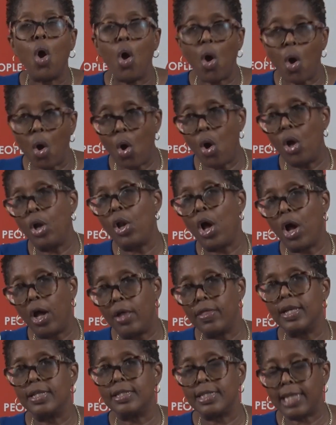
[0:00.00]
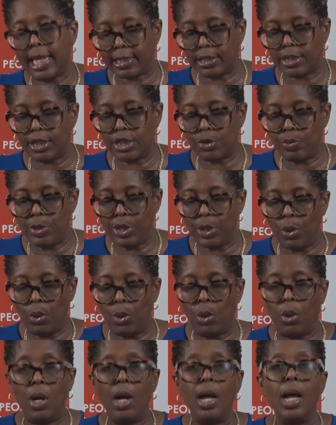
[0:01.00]
All other sectors we
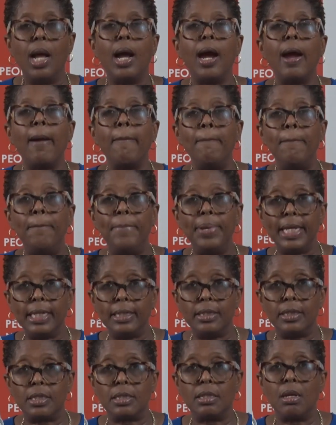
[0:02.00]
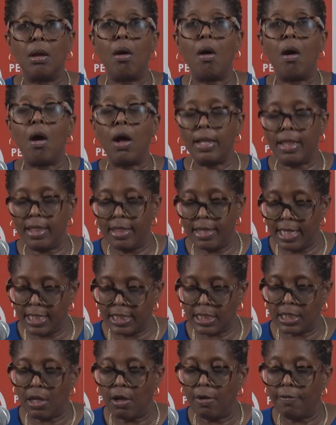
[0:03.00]
know are built on
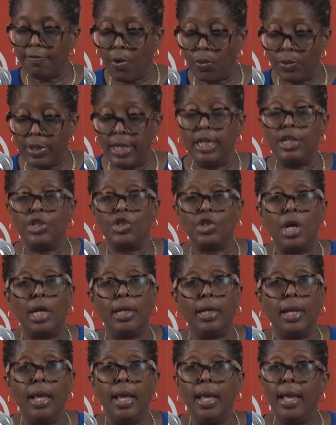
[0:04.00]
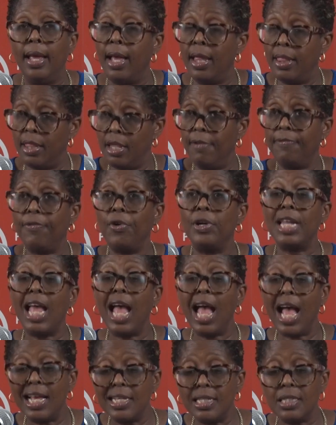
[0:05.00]
this foundation, and therefore it
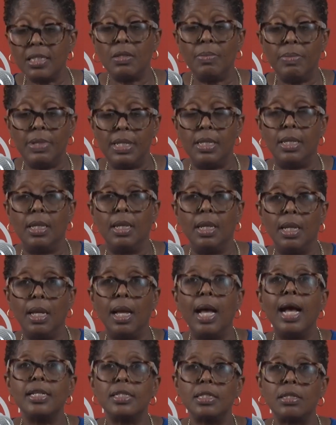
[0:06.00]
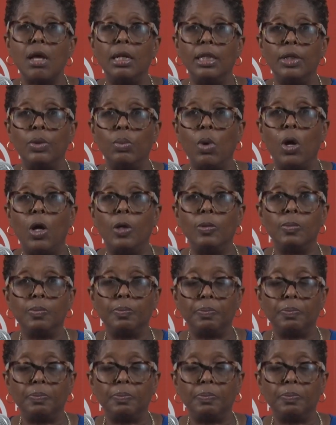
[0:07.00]
has to be a solid one.